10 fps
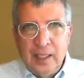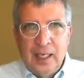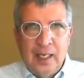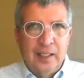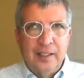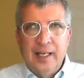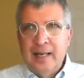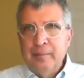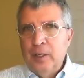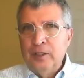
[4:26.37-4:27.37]

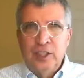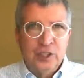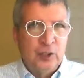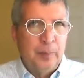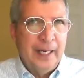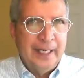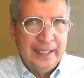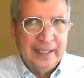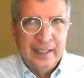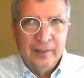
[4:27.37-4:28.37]
not
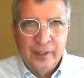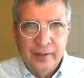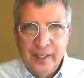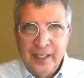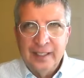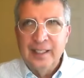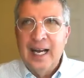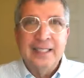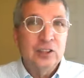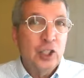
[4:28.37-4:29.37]
participating in everything,
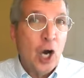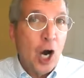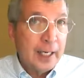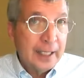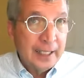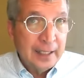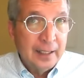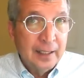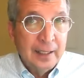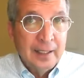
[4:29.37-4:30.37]
not talking.